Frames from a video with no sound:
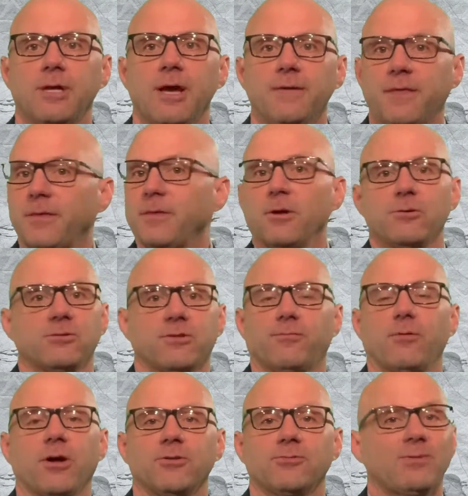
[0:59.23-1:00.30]
Then there's the
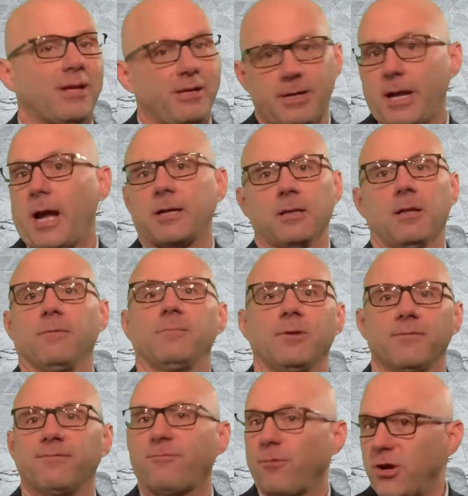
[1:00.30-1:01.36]
French. Now, you gotta love the
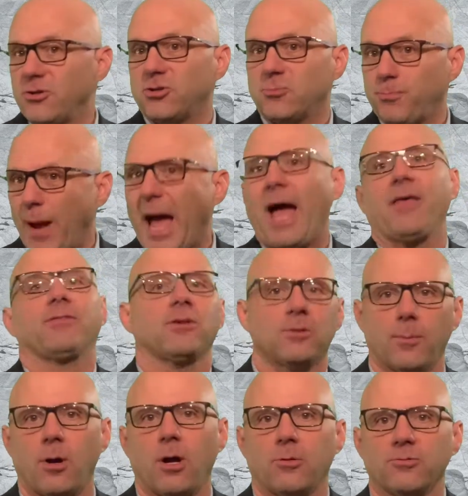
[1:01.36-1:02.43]
French path to
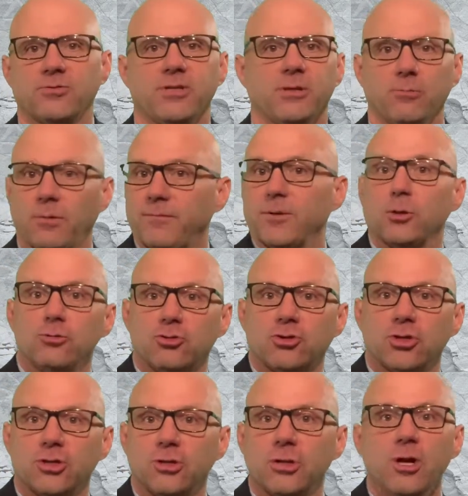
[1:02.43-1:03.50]
democracy. The
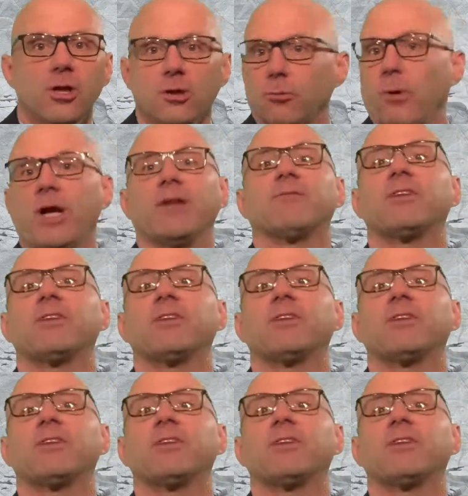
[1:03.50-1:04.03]
revolution, the reign of